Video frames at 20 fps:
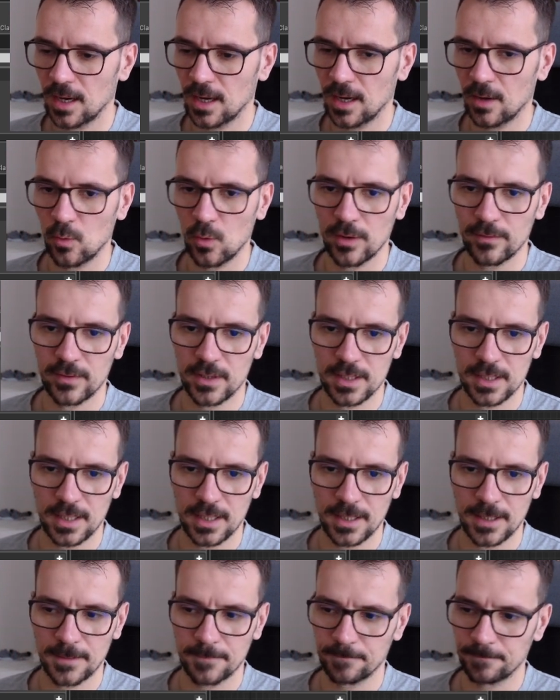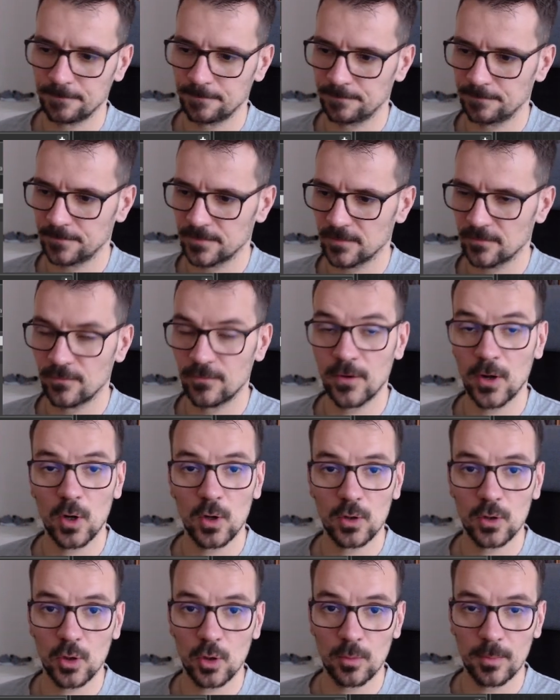with the
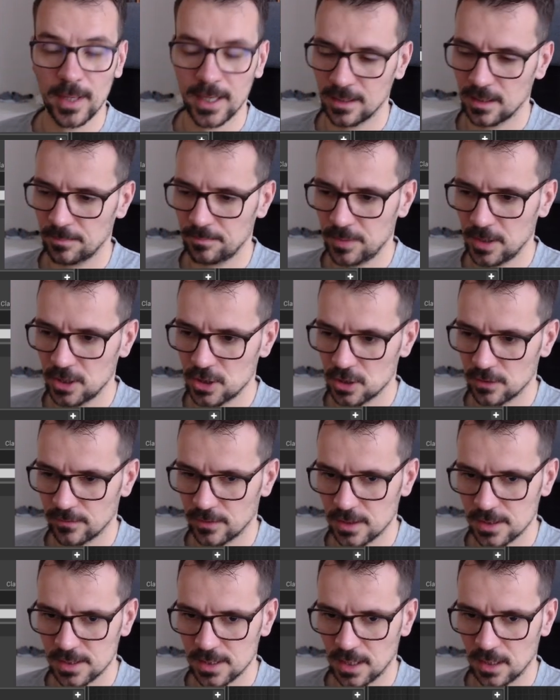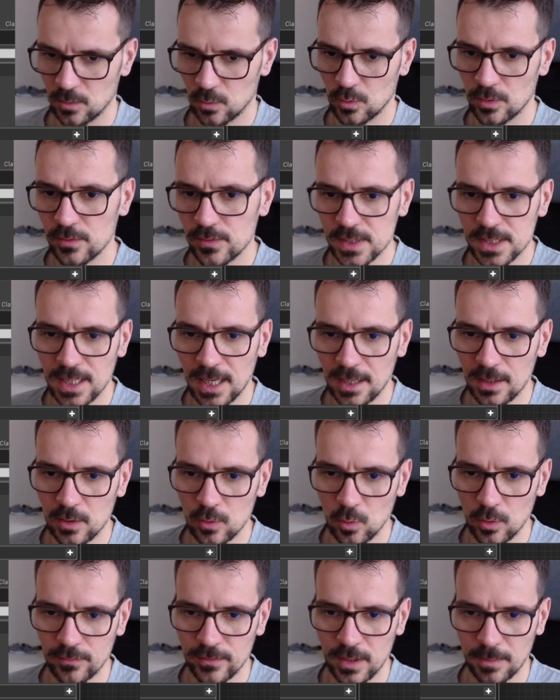volume and the pitch of the sound. We'll start
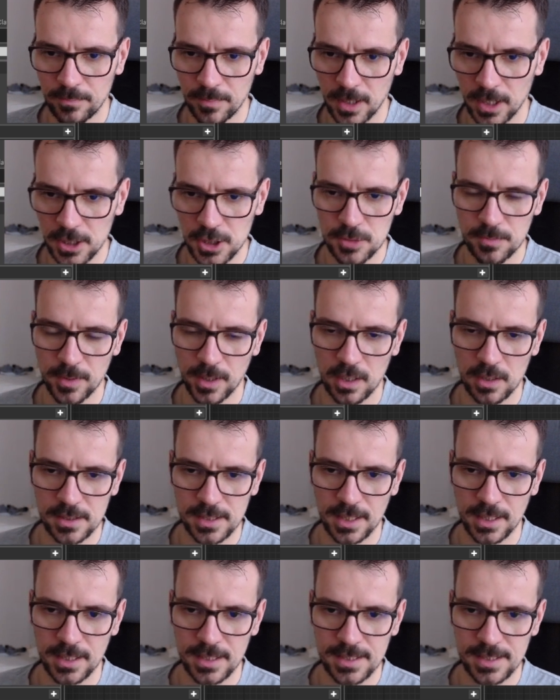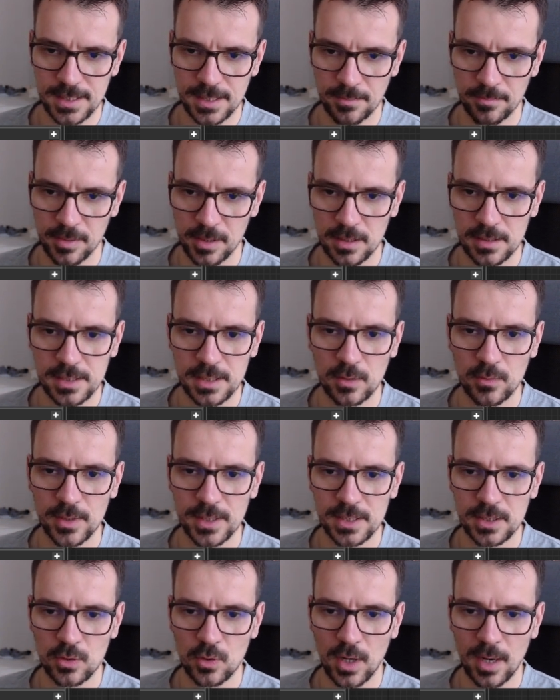with the pitch because it is simple, so
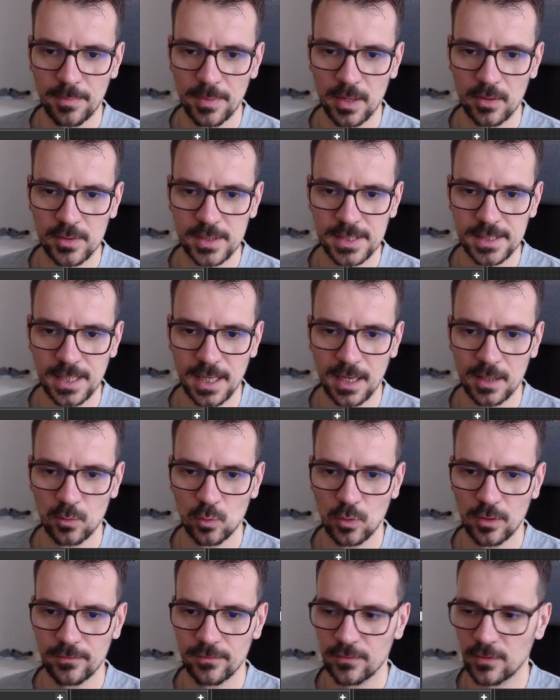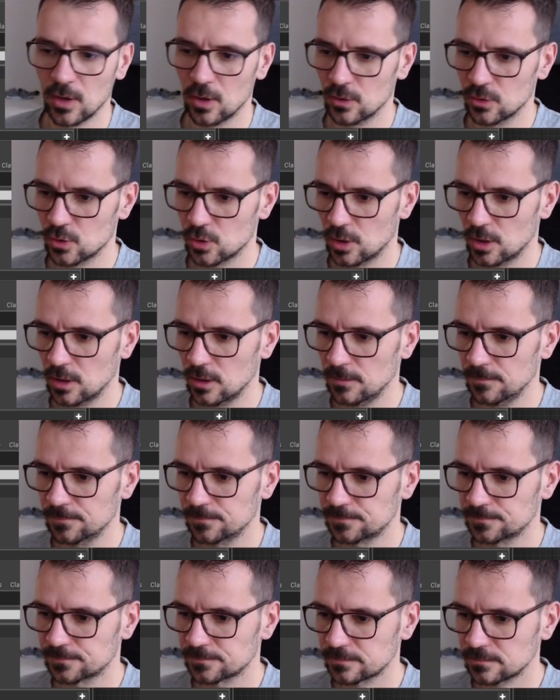let's grab our sound with Control
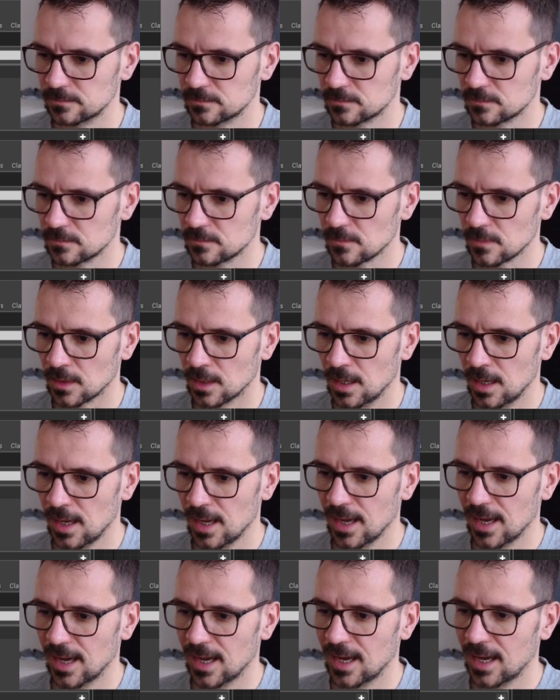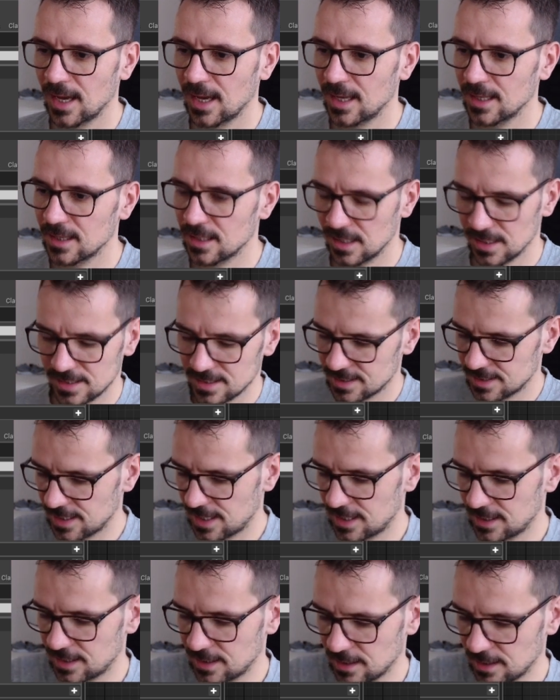and let's
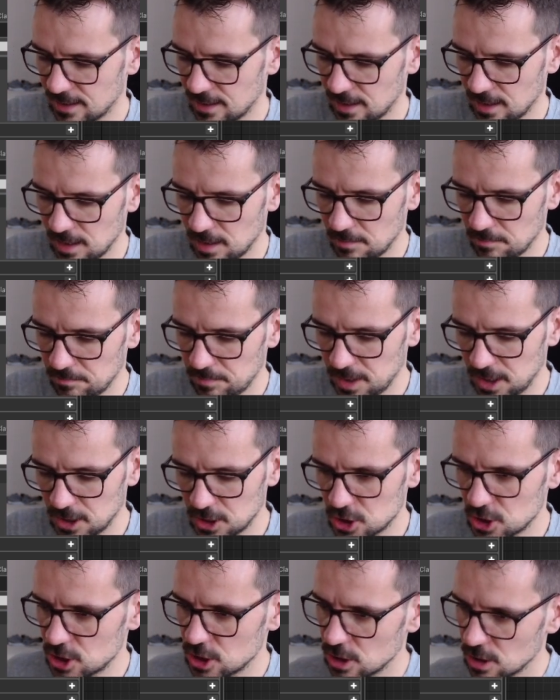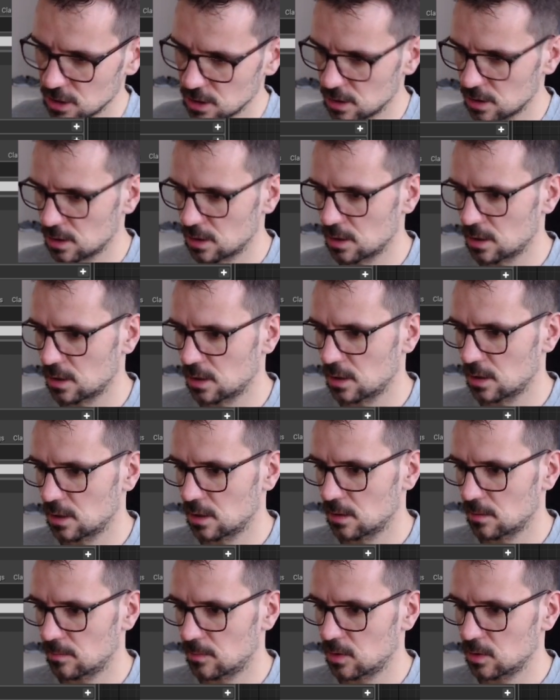set pitch
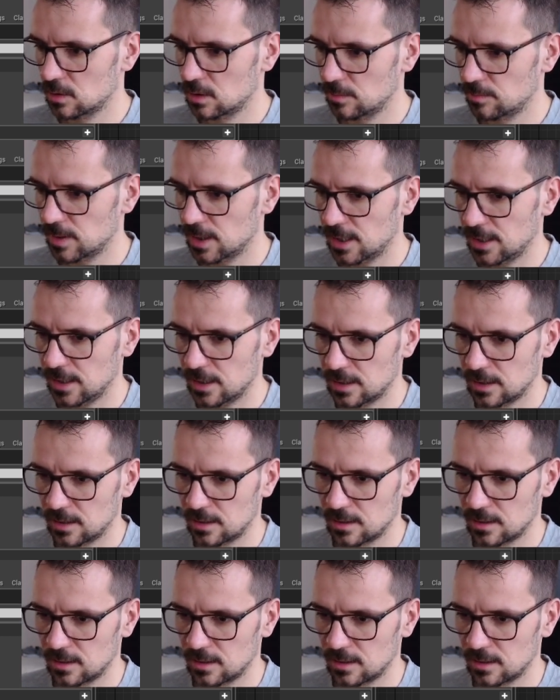multiplier.